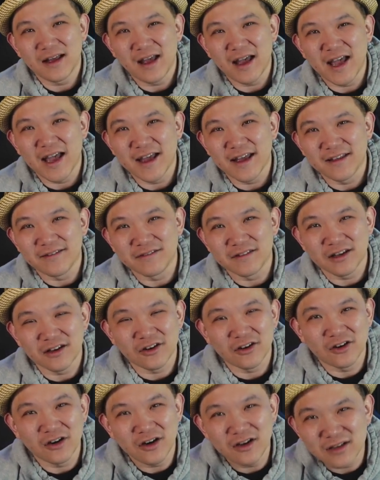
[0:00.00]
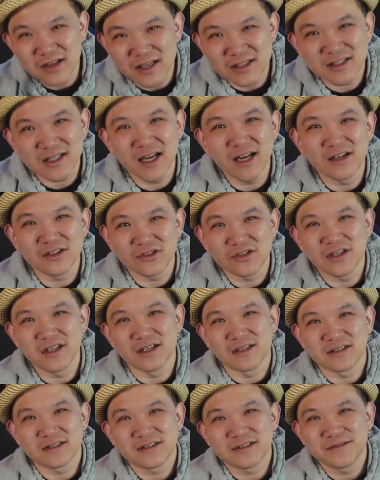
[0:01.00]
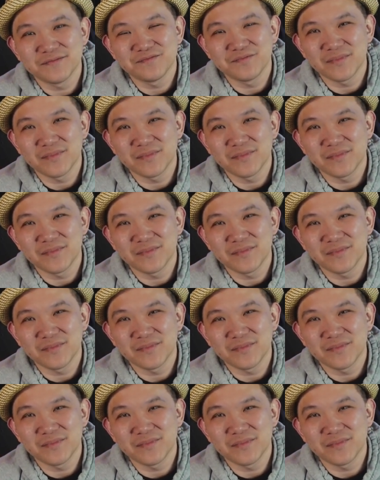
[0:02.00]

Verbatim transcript: and you go, oh, that's San Andreas.